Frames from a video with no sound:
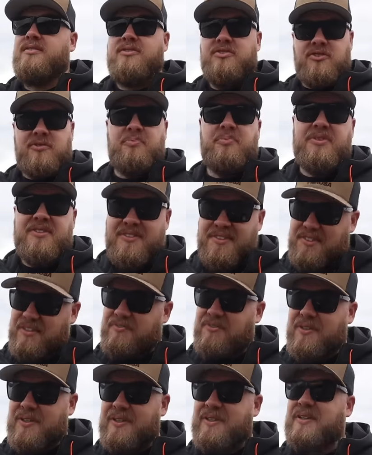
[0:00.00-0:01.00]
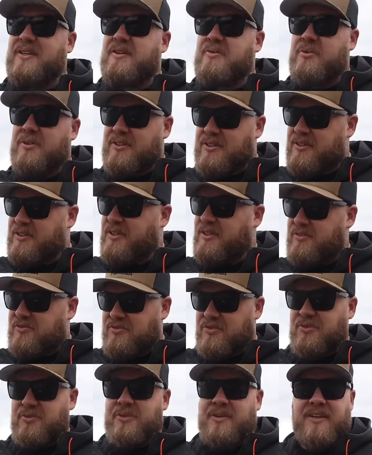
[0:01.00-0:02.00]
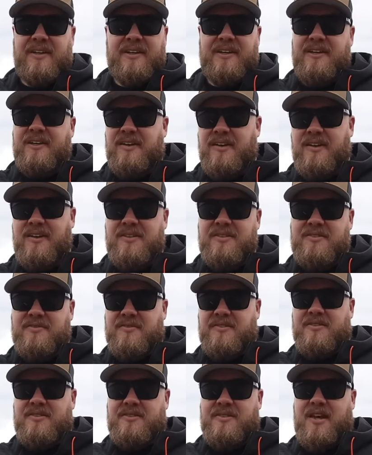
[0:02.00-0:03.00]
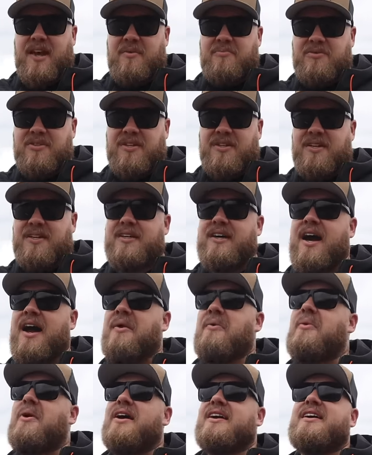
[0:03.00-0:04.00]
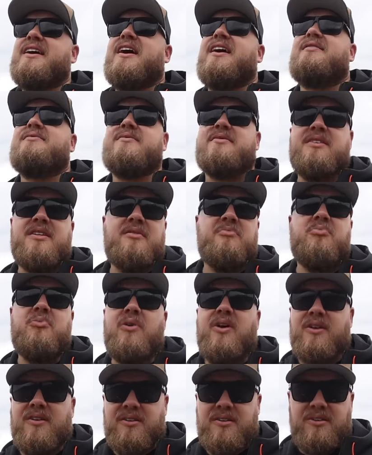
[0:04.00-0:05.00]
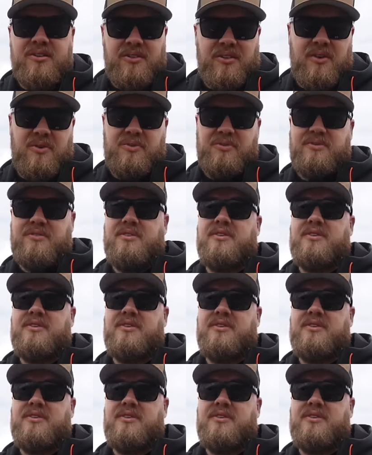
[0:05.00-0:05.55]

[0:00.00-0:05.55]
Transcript: Specifically, when looking for really good areas for snap jigging, I wanna have deep water close,